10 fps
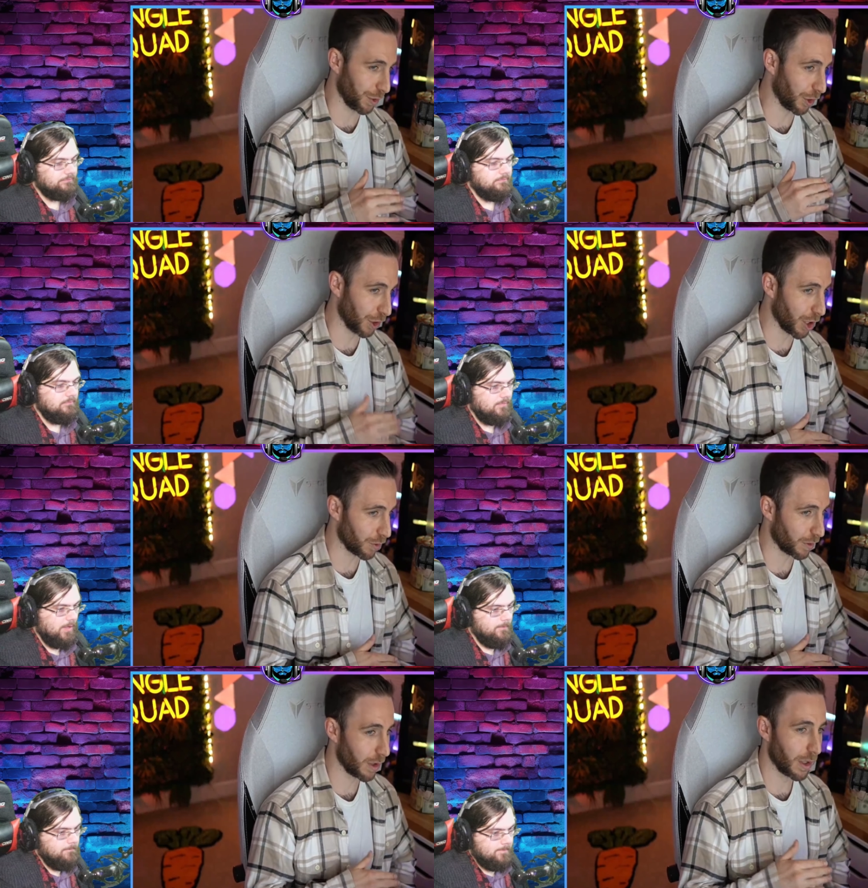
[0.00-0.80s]
Speaker 1: with the loan
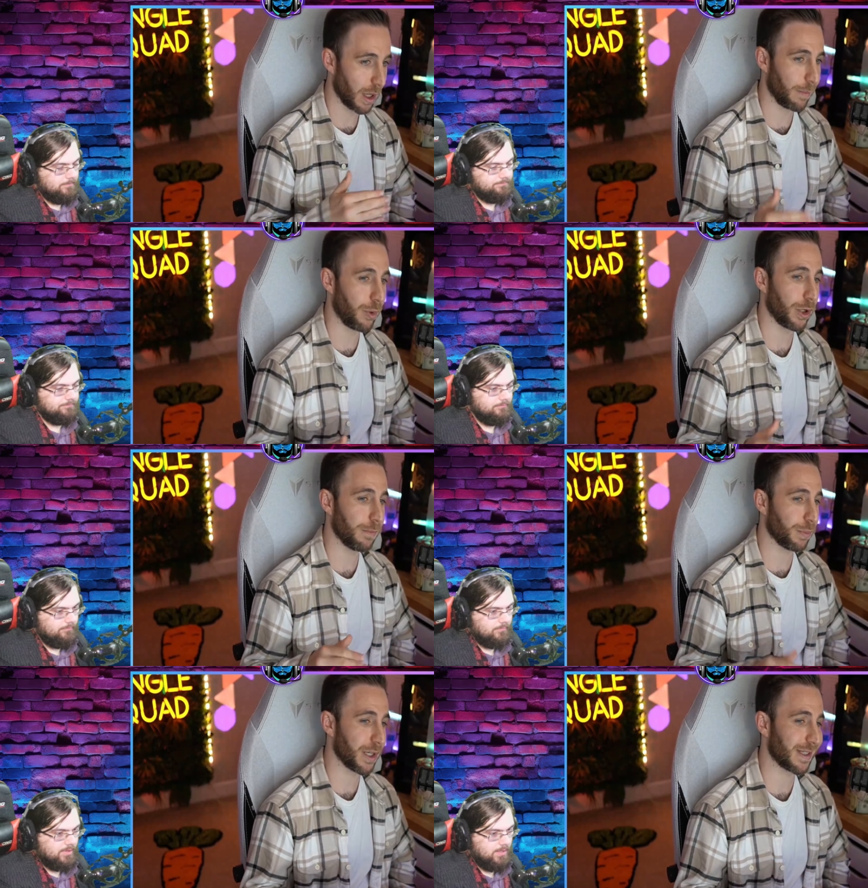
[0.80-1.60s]
and put
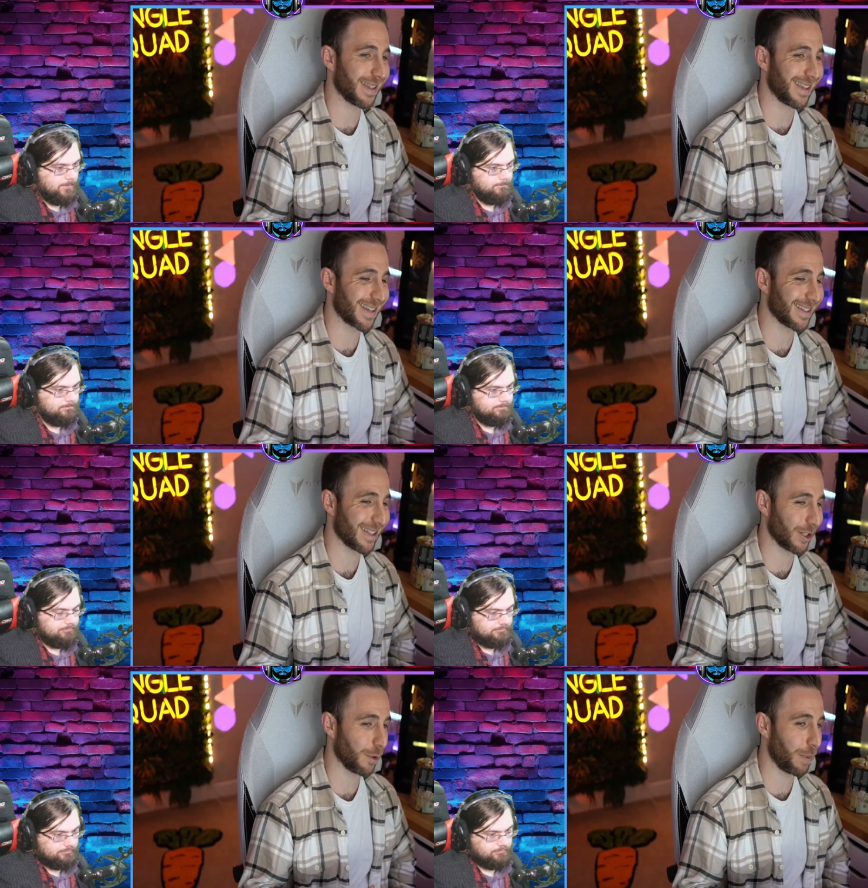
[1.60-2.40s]
in place the
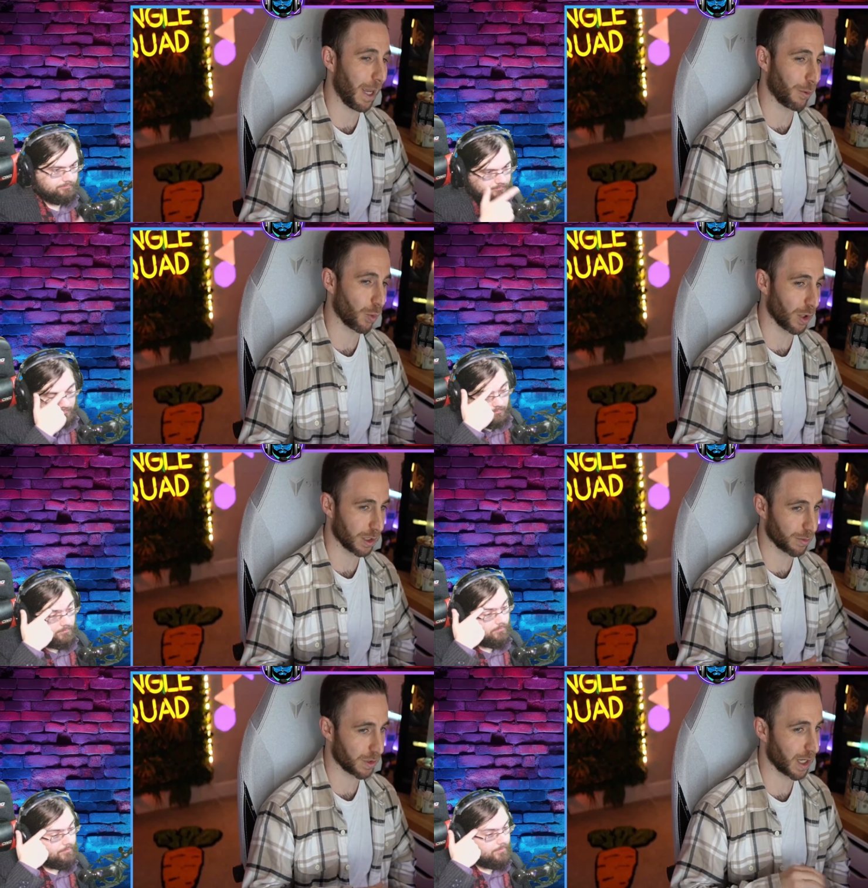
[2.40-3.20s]
necessary paperwork
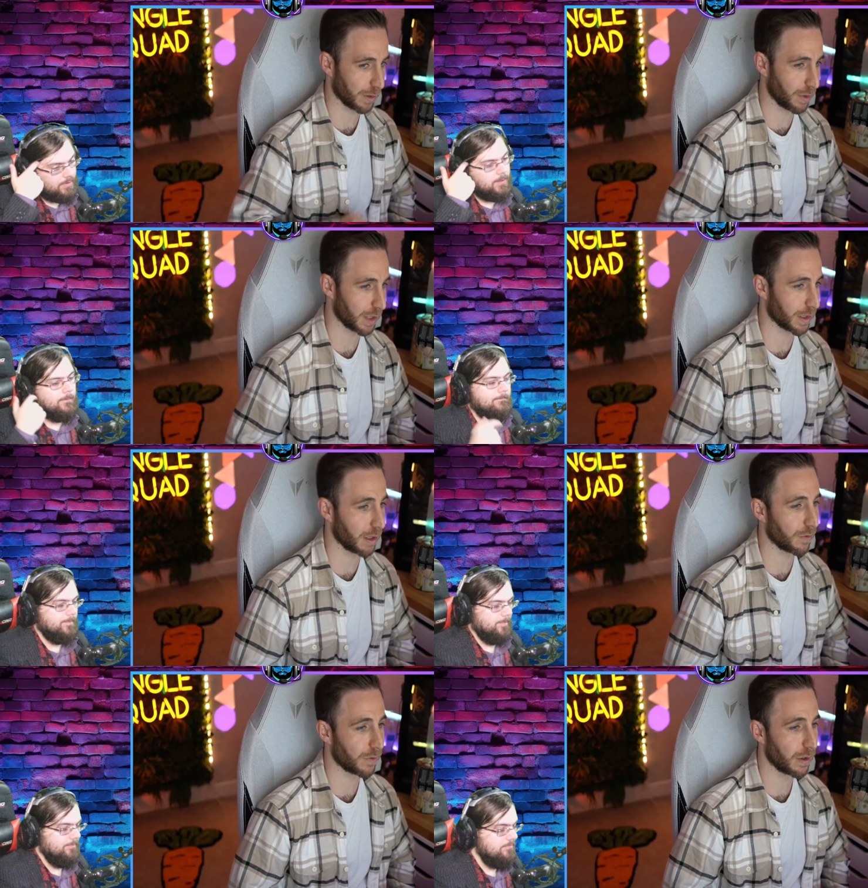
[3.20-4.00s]
to protect
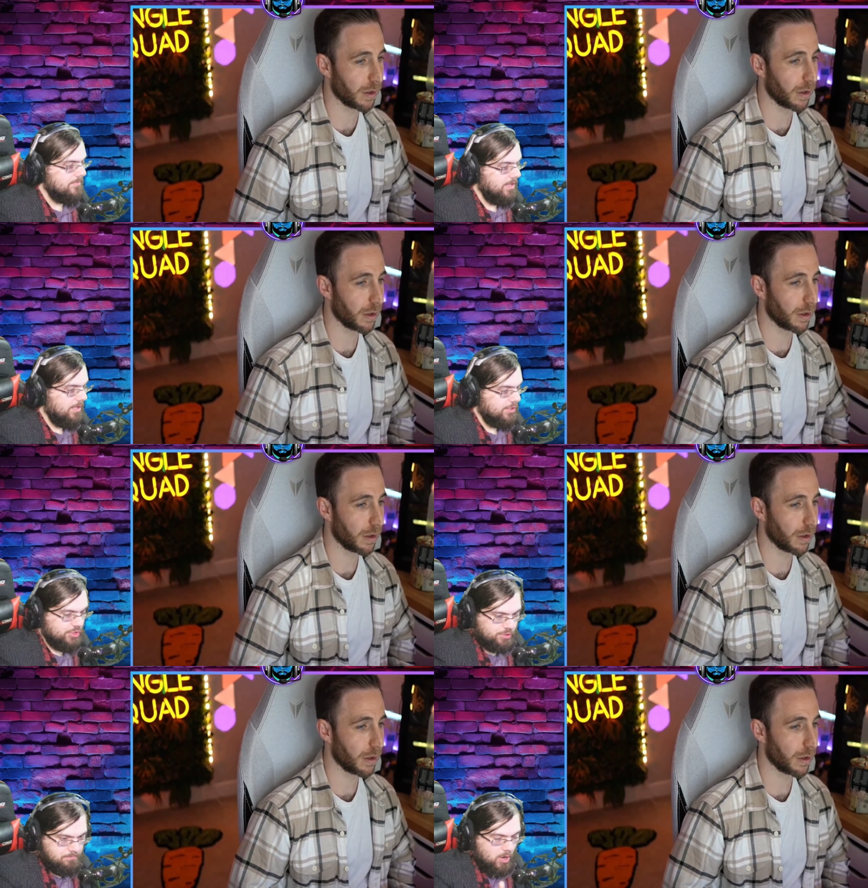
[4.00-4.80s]
myself.
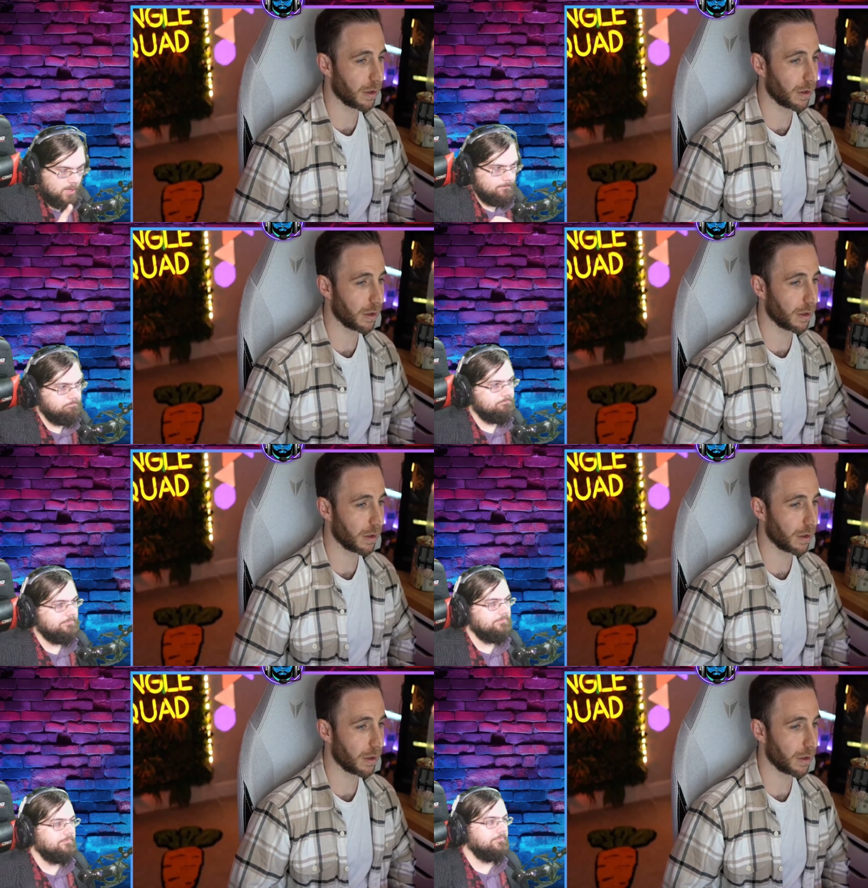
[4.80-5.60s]
Speaker 2: Smart.
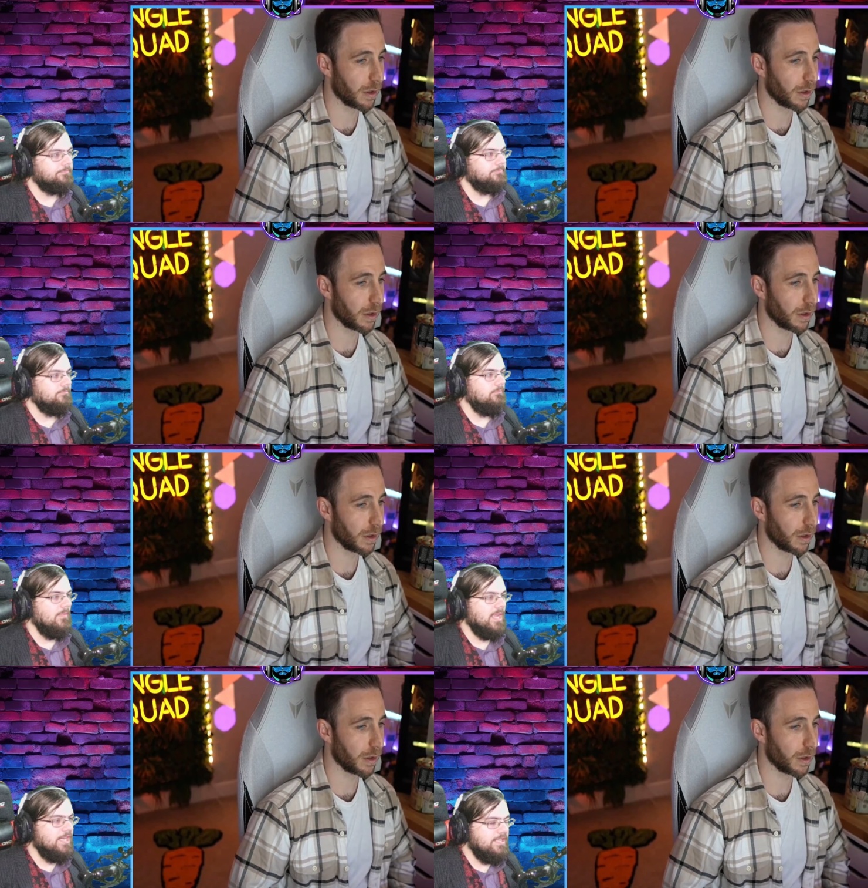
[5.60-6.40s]

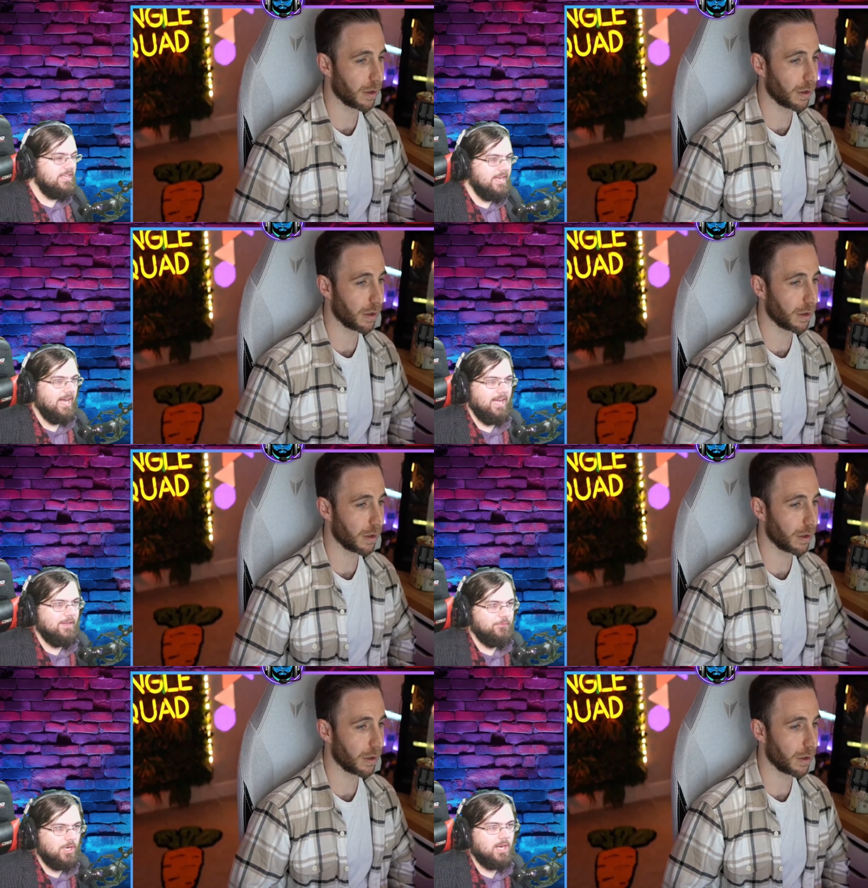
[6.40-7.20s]
No,
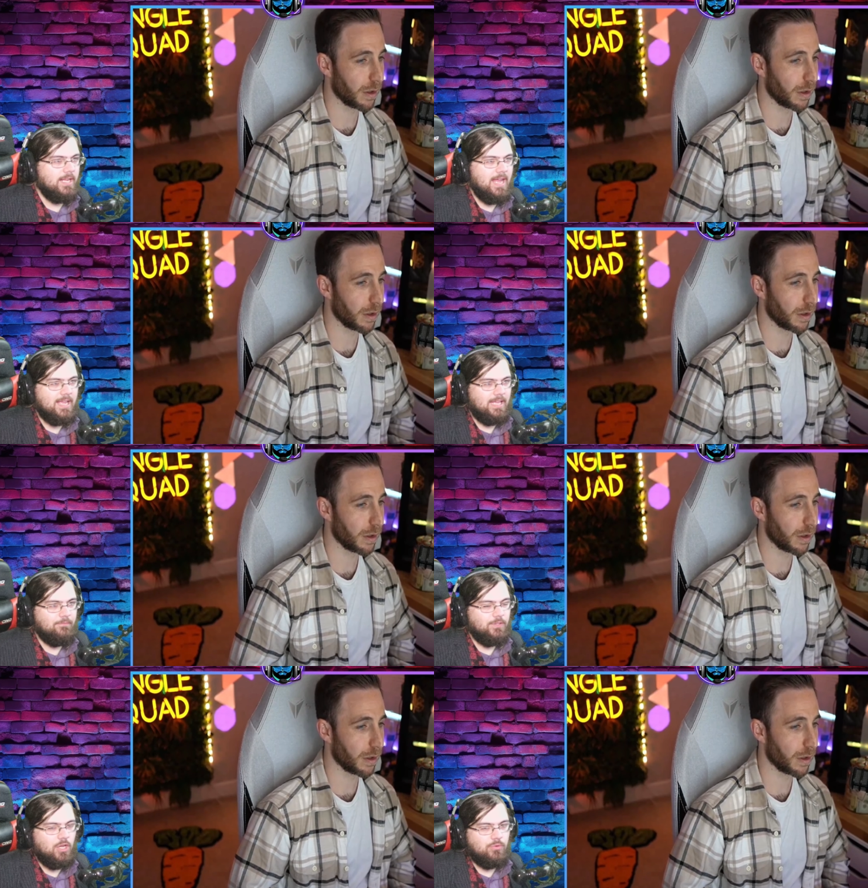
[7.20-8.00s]
if you're going to
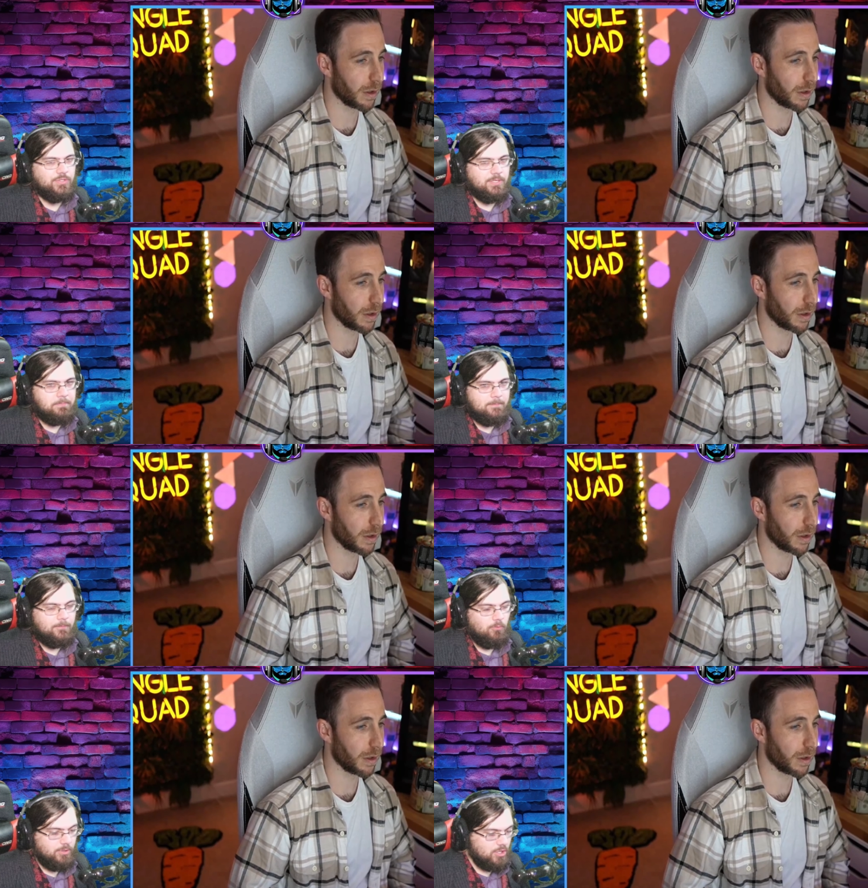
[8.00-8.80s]
give loans to
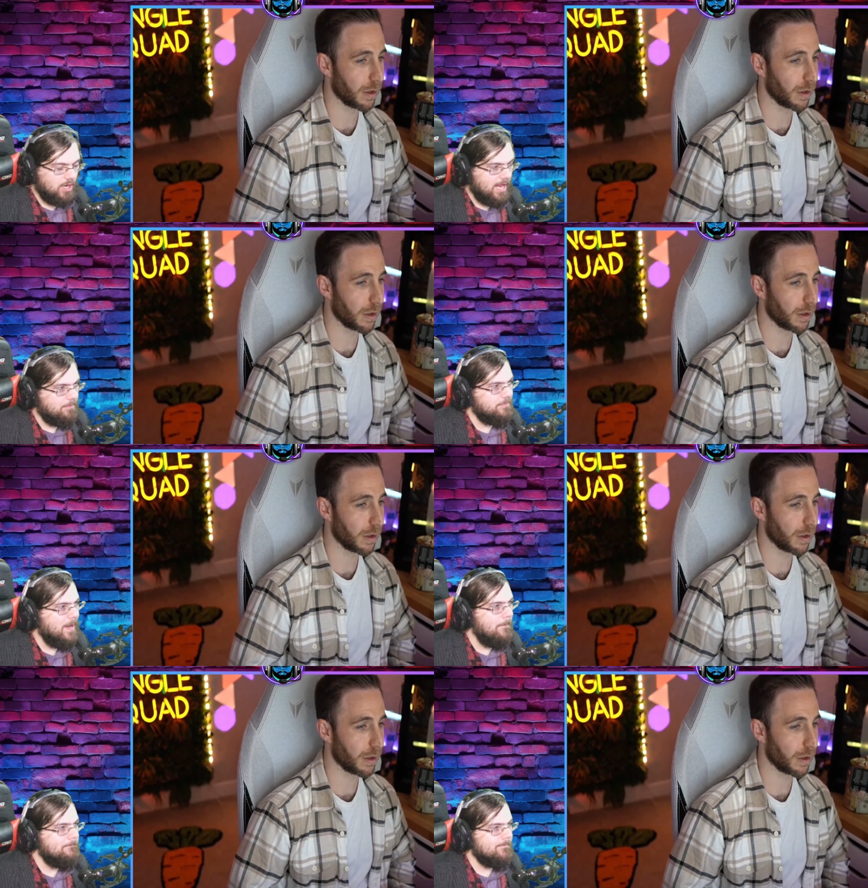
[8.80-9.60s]
people, you're going to help
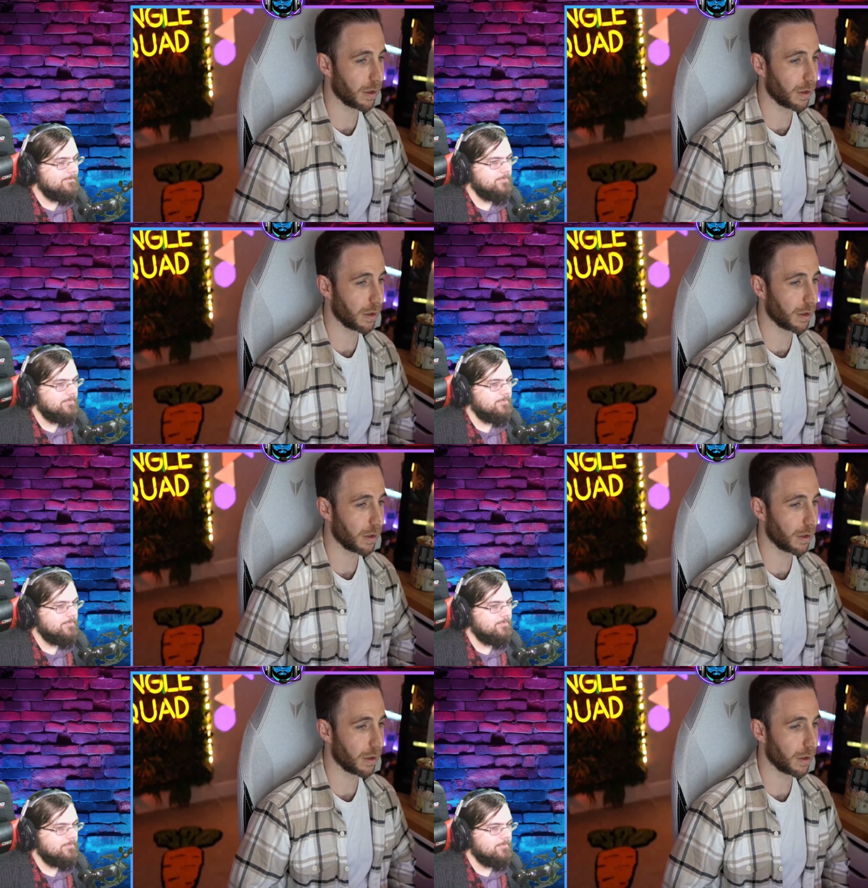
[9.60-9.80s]
them out.